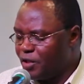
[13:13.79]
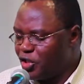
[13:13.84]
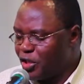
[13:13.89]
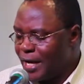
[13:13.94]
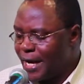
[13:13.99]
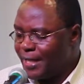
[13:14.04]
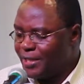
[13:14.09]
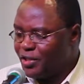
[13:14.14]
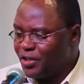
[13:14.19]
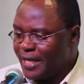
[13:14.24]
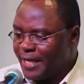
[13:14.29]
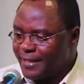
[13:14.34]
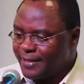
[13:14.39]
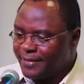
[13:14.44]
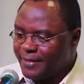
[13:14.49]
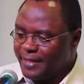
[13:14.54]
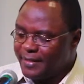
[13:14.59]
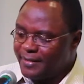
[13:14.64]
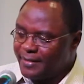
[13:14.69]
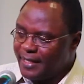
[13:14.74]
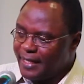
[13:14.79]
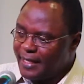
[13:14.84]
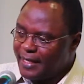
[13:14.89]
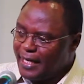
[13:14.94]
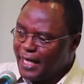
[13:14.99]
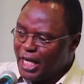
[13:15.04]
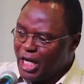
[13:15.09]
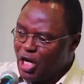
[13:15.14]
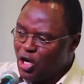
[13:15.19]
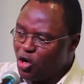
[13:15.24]
church
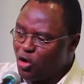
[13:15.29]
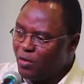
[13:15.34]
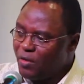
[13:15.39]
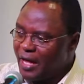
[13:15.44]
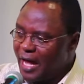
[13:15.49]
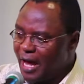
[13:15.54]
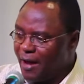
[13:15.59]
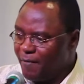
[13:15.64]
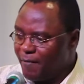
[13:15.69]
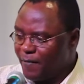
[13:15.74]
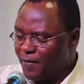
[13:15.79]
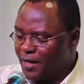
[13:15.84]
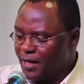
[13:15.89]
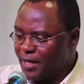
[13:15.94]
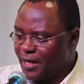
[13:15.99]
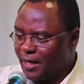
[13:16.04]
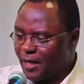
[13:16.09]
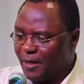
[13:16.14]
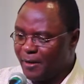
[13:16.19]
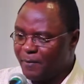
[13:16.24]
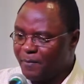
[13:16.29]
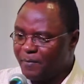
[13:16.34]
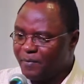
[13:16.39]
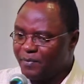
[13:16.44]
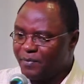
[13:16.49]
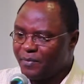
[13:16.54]
existed in North Africa